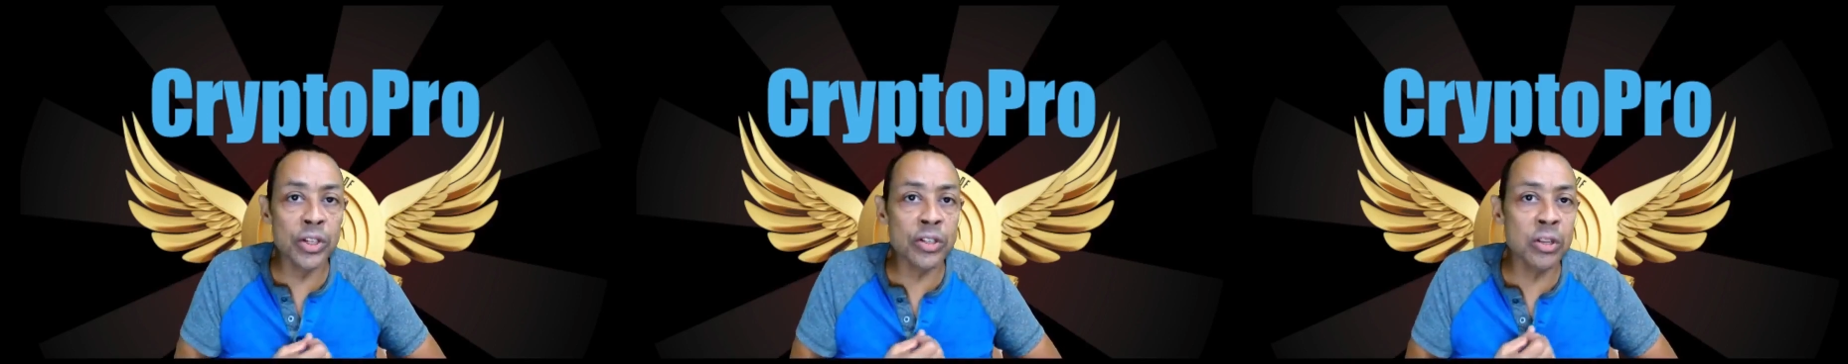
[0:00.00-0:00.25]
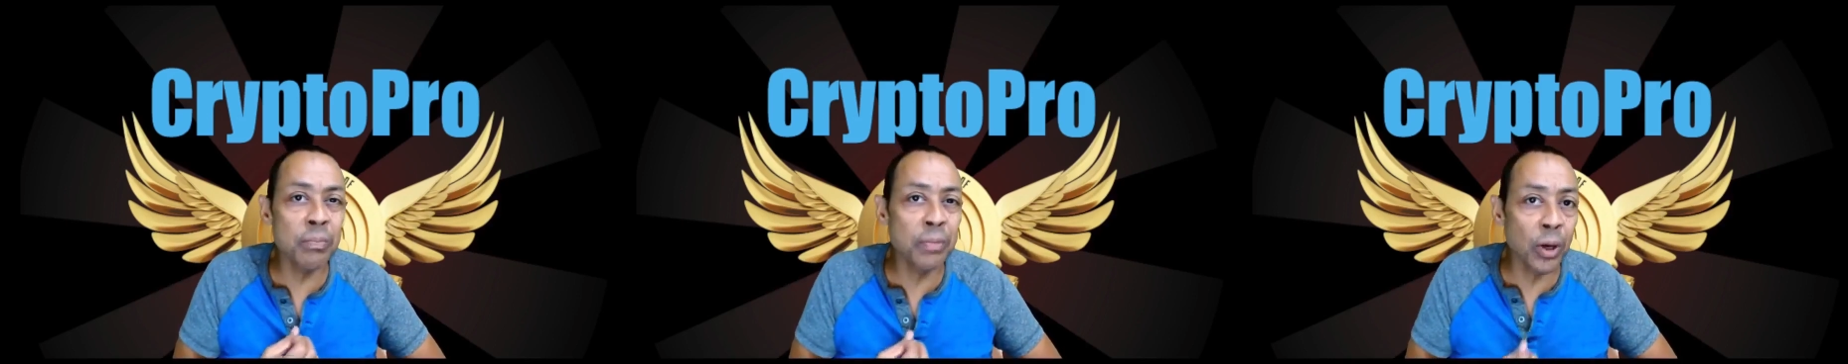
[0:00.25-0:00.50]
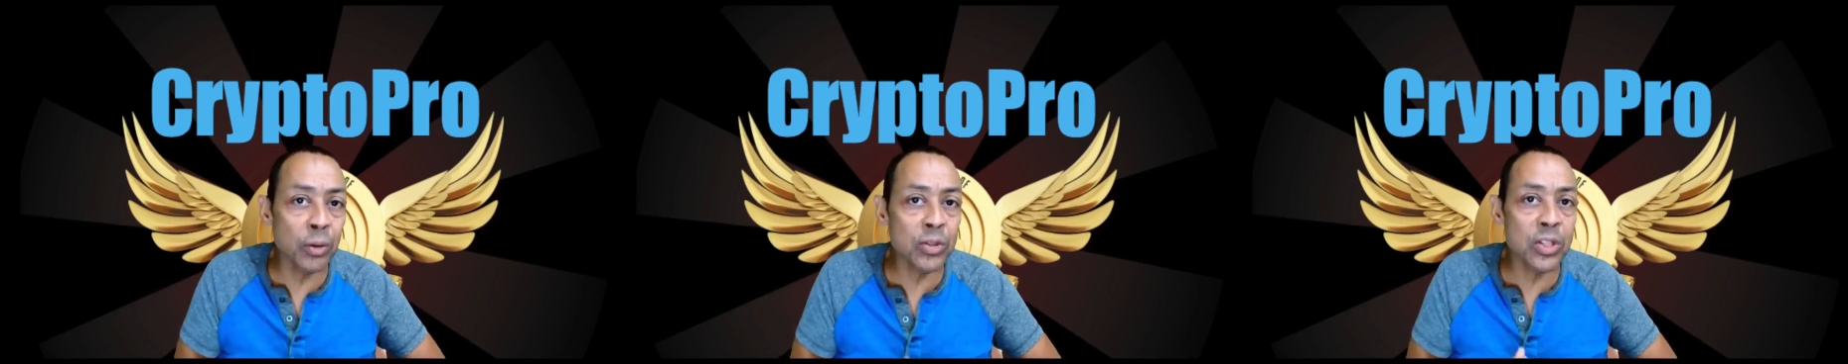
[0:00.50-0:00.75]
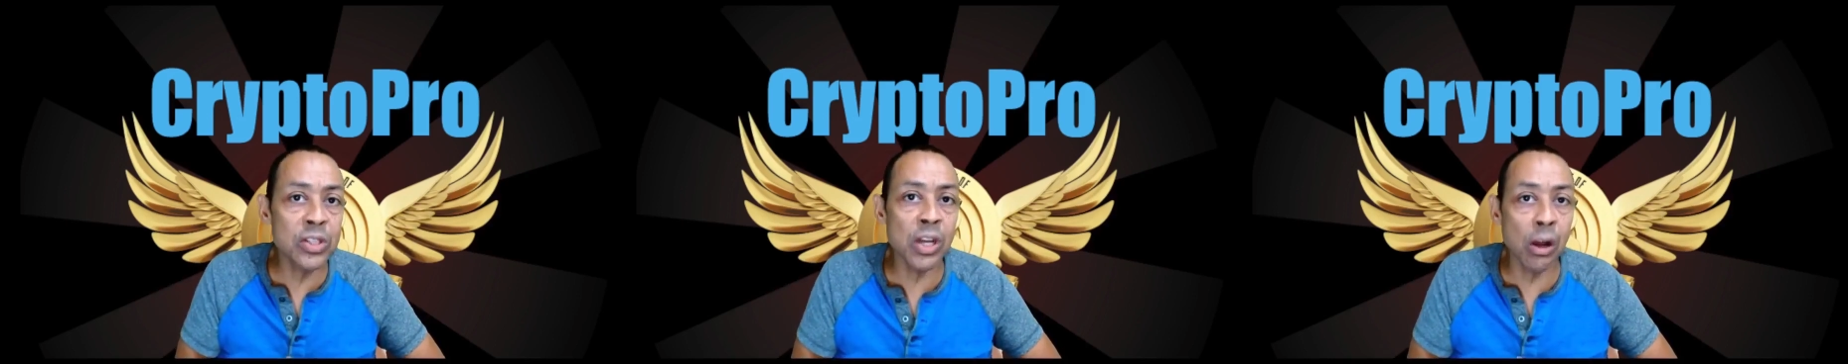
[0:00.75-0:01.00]
is supposed
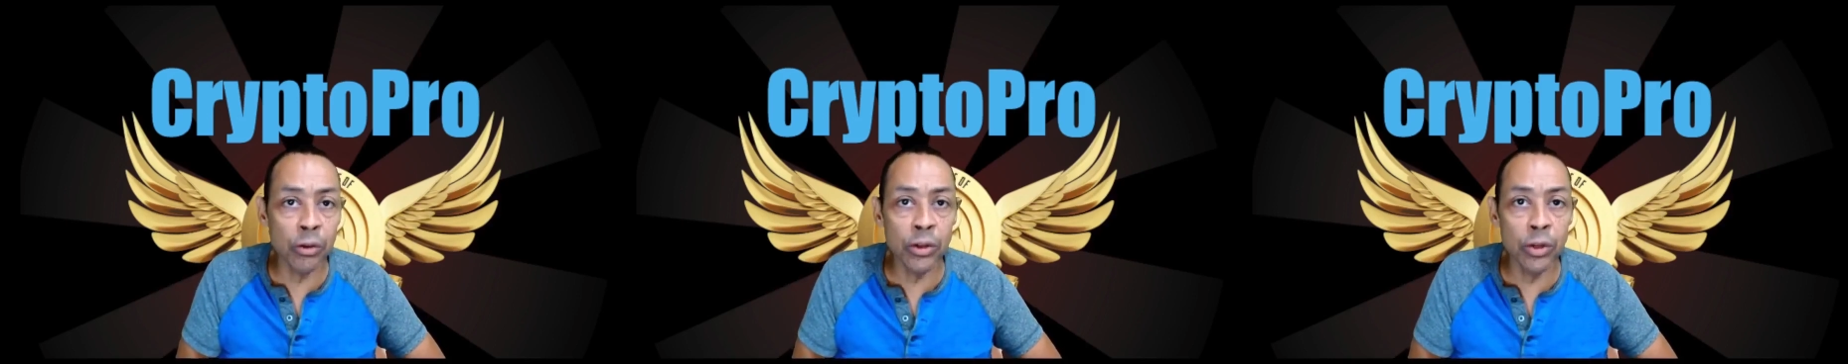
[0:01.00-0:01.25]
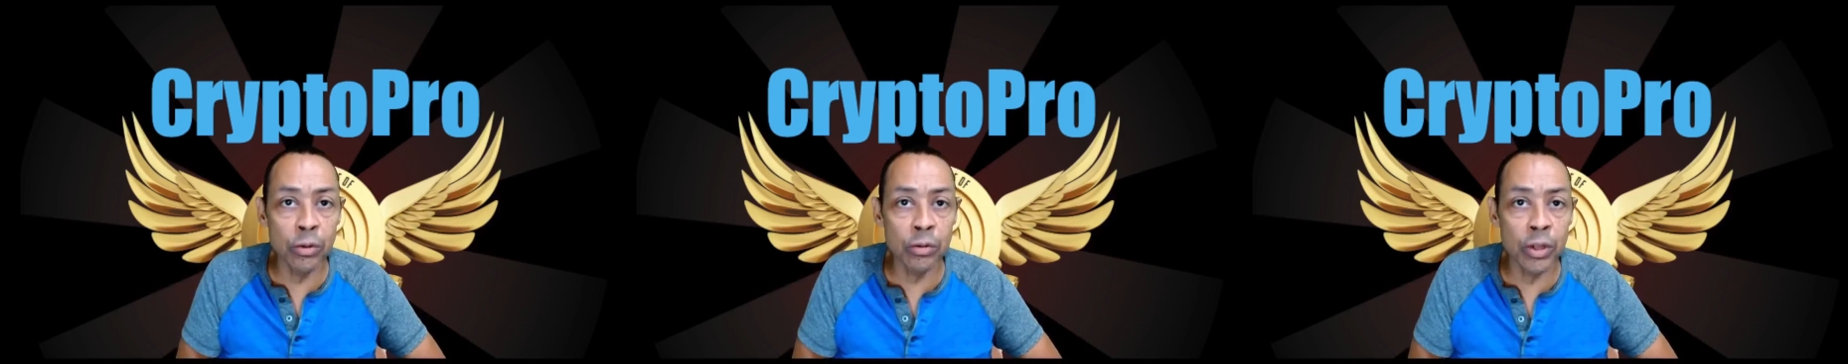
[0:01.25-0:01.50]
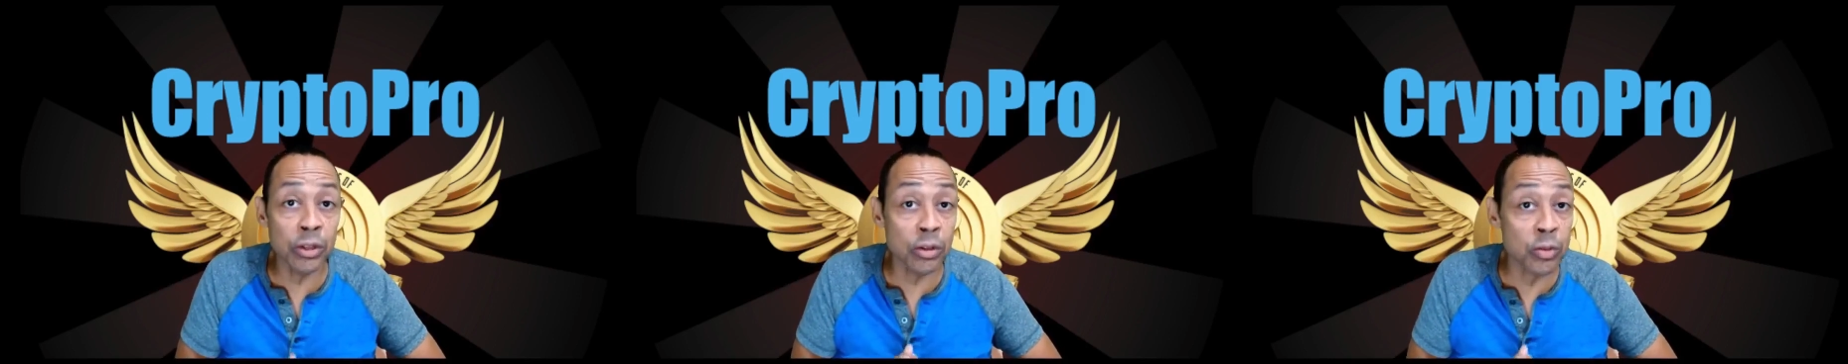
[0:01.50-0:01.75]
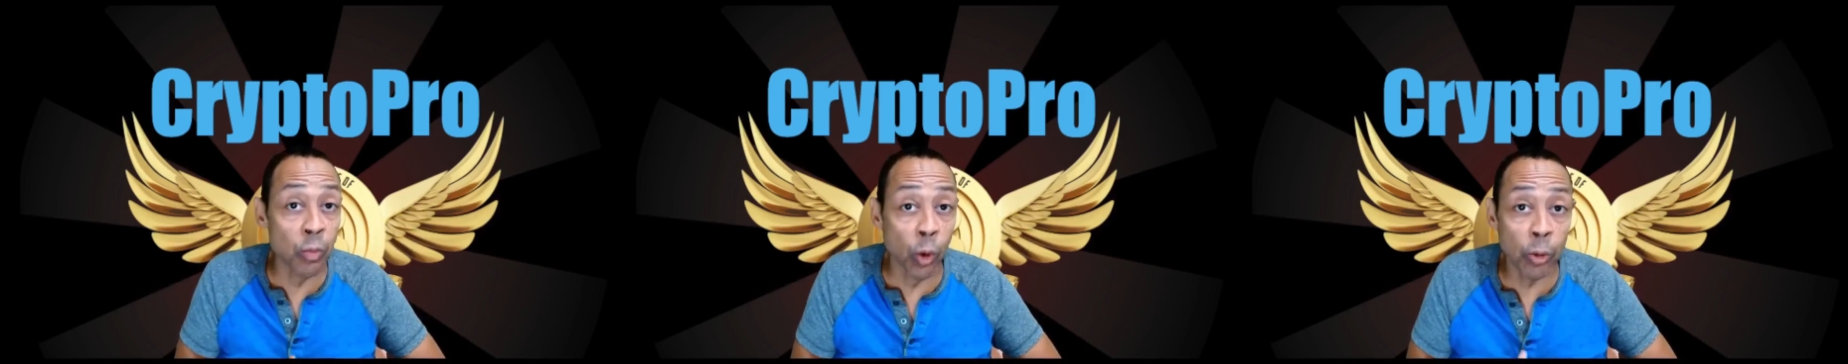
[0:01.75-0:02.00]
to tell you that
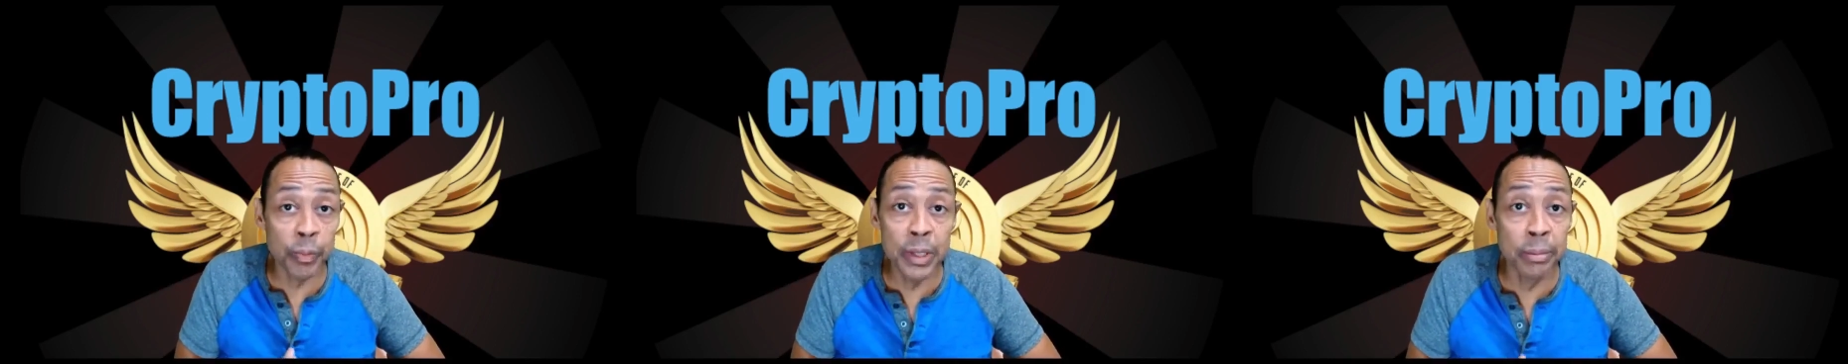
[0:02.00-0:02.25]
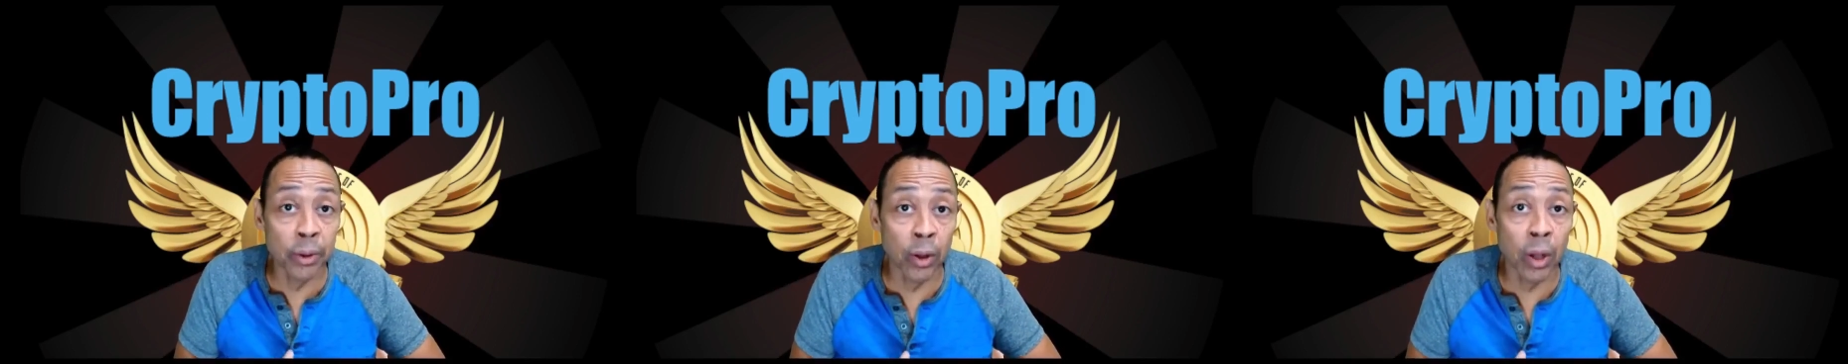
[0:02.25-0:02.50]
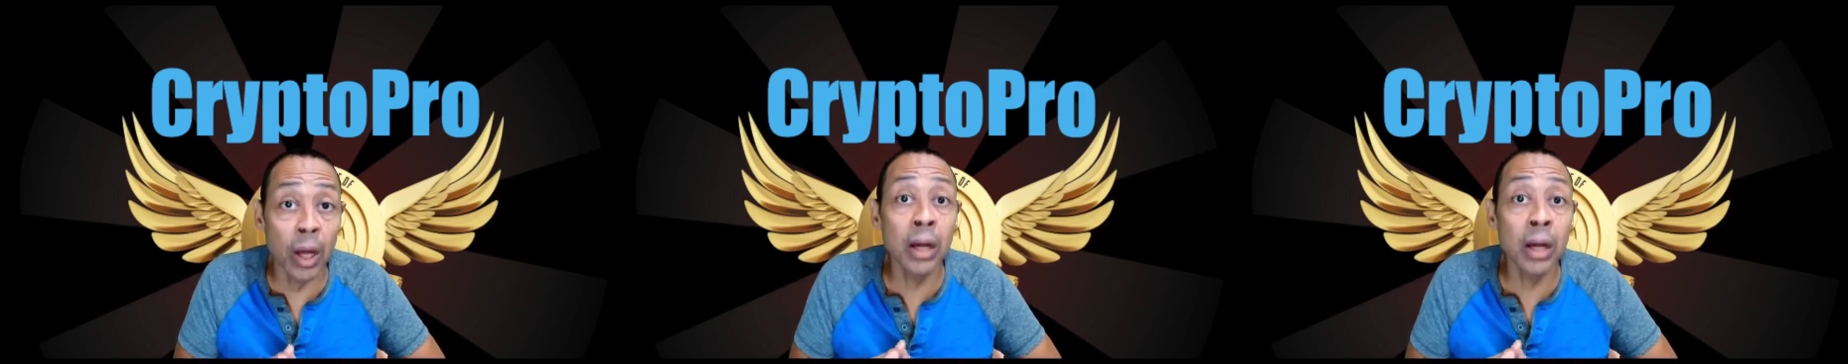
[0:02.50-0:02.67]
there's more people